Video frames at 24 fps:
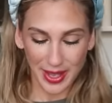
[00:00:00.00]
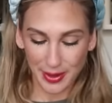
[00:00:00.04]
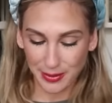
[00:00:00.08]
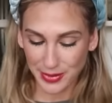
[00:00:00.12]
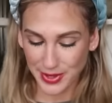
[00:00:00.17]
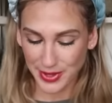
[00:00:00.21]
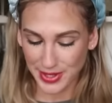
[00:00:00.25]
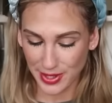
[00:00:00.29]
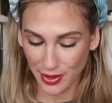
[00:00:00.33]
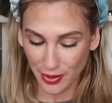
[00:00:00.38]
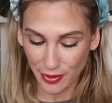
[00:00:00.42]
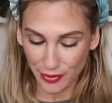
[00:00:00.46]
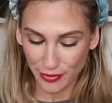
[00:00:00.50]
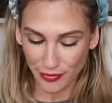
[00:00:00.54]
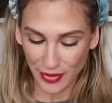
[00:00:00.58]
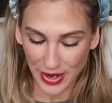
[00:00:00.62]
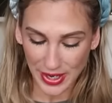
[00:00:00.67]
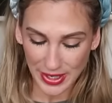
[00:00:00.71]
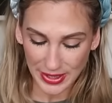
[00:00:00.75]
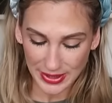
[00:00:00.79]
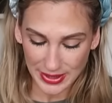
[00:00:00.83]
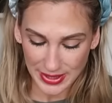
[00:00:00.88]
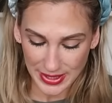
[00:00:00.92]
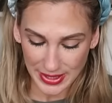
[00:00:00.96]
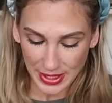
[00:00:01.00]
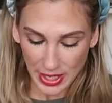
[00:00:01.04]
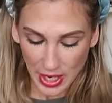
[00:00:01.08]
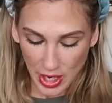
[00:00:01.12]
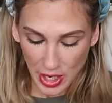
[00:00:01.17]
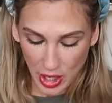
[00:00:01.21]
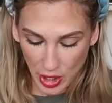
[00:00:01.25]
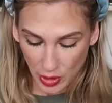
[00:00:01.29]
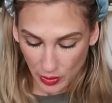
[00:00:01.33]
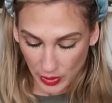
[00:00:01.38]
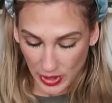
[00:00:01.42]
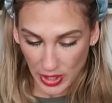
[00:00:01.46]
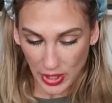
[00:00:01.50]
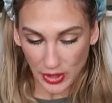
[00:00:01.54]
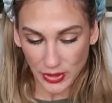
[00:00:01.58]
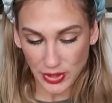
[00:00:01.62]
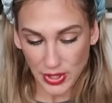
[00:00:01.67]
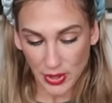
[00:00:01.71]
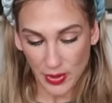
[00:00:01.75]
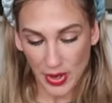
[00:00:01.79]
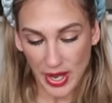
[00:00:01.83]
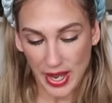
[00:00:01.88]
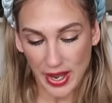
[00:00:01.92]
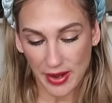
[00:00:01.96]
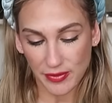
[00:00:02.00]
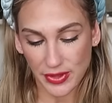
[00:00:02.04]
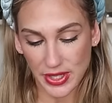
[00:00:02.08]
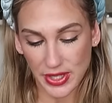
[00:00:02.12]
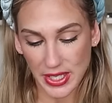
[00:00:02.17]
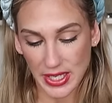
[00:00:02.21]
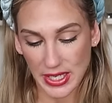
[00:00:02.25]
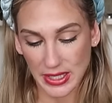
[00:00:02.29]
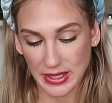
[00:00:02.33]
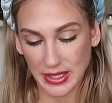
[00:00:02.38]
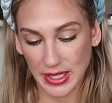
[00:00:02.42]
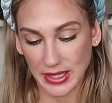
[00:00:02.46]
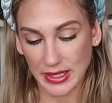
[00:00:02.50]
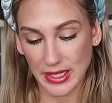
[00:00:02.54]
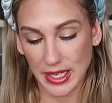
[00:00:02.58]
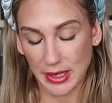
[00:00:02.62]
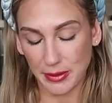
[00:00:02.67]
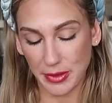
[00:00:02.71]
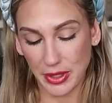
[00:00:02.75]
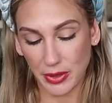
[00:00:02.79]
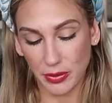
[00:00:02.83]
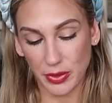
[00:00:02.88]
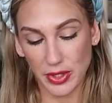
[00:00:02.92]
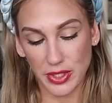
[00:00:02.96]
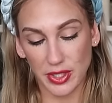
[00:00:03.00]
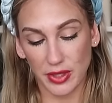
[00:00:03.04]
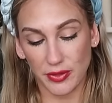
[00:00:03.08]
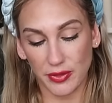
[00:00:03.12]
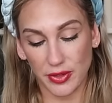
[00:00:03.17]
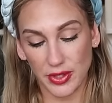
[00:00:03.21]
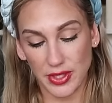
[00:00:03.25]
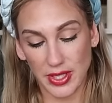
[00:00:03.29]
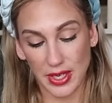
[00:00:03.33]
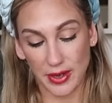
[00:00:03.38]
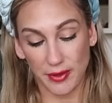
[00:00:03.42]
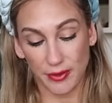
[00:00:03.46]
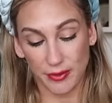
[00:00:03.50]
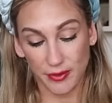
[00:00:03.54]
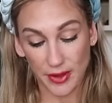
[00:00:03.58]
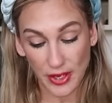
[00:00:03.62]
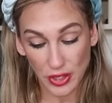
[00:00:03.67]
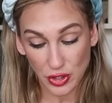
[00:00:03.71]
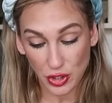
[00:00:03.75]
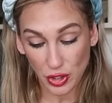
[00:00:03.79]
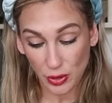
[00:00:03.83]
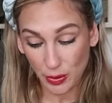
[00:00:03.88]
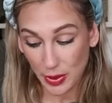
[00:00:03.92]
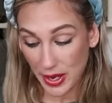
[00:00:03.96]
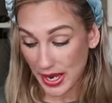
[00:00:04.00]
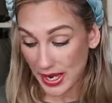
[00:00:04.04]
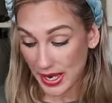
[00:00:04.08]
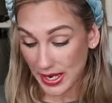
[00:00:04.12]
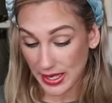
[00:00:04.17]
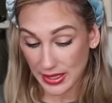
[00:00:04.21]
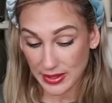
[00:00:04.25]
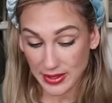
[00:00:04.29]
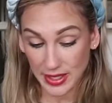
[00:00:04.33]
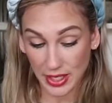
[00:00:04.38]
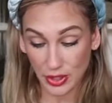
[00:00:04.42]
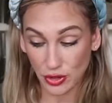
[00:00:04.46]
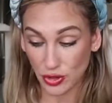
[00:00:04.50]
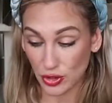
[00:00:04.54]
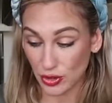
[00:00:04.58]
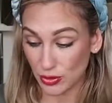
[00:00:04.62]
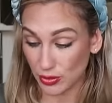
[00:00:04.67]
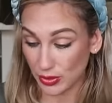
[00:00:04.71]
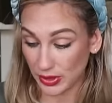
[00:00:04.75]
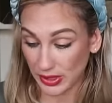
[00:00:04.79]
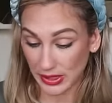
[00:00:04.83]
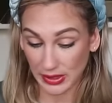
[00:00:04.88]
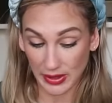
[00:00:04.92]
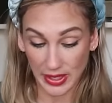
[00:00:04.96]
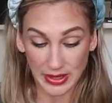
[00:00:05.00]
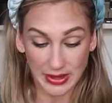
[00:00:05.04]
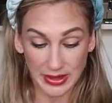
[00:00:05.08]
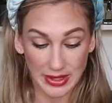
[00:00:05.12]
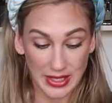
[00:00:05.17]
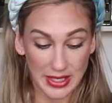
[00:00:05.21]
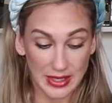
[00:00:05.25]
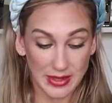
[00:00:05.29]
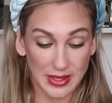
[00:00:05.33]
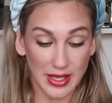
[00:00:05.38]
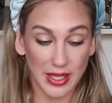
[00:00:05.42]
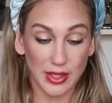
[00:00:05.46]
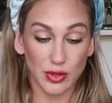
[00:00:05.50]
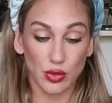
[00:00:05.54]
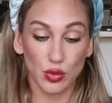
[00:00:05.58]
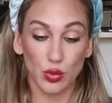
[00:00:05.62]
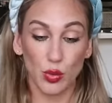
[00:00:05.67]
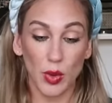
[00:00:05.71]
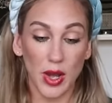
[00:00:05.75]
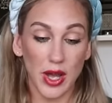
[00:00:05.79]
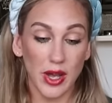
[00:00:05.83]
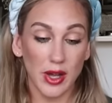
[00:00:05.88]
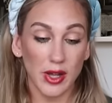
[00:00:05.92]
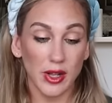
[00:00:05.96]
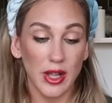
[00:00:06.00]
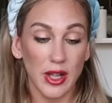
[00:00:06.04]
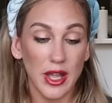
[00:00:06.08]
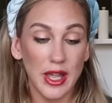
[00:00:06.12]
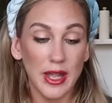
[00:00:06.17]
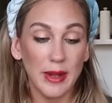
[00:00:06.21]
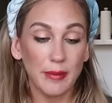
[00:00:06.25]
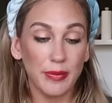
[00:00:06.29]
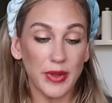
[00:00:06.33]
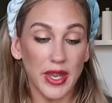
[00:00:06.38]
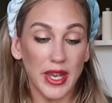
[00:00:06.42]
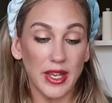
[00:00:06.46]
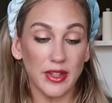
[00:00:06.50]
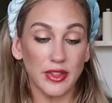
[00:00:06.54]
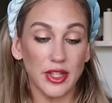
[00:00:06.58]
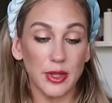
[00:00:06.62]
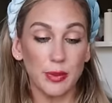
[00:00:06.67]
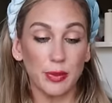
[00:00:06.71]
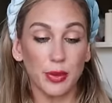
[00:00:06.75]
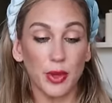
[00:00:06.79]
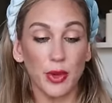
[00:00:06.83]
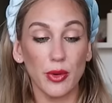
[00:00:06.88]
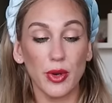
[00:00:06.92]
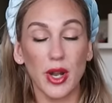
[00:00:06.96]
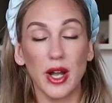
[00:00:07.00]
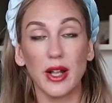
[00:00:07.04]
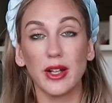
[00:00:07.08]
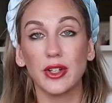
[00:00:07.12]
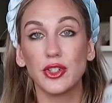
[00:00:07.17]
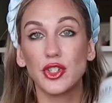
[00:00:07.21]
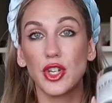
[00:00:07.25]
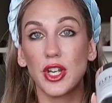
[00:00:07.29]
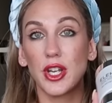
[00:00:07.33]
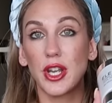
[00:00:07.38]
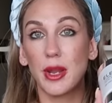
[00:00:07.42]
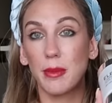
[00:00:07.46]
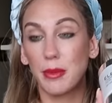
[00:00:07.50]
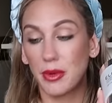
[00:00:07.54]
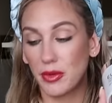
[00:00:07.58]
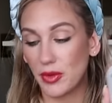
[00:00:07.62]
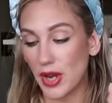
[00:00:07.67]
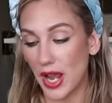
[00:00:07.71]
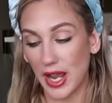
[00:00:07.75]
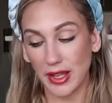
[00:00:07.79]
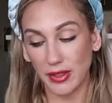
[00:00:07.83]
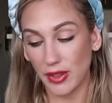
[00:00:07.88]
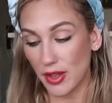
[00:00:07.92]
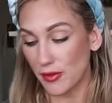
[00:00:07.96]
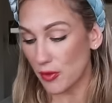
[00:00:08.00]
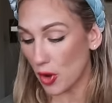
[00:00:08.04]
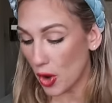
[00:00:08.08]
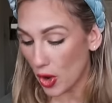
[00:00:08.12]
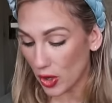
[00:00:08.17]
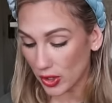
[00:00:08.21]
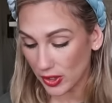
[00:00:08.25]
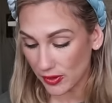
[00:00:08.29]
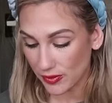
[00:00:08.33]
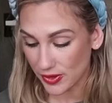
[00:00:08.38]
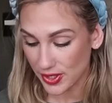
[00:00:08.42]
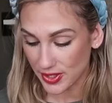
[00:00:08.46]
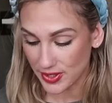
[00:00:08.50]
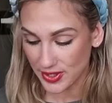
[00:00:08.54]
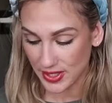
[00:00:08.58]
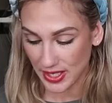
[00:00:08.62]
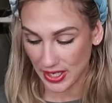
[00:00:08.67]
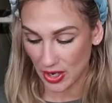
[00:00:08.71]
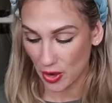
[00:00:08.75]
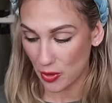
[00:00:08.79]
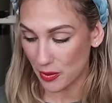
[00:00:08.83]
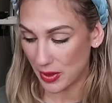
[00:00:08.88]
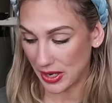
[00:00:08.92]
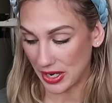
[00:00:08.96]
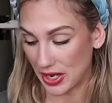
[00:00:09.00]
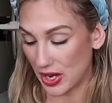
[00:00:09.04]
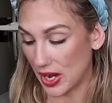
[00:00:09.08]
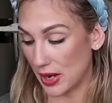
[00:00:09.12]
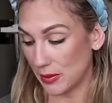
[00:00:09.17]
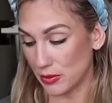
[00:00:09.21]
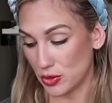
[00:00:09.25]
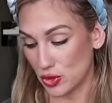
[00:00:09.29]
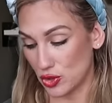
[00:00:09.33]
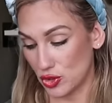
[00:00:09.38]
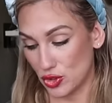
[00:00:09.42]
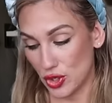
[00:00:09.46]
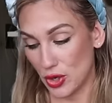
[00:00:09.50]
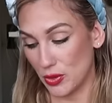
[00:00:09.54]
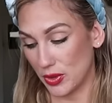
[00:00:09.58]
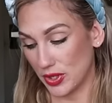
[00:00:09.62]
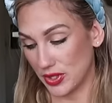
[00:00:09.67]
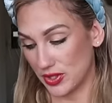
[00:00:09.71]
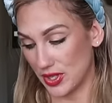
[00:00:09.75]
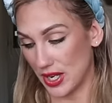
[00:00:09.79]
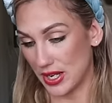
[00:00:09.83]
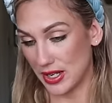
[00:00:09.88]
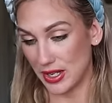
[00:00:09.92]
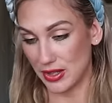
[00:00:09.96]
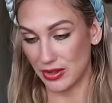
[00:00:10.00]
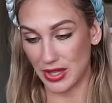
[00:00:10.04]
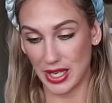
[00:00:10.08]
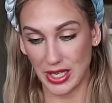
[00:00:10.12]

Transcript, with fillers: I'm so fancy. We also have the dynamic resurfacing facial pads. I do really like these as well. And the Pro Collagen Marine. I love all of this skin. Oh my God, I'm so excited.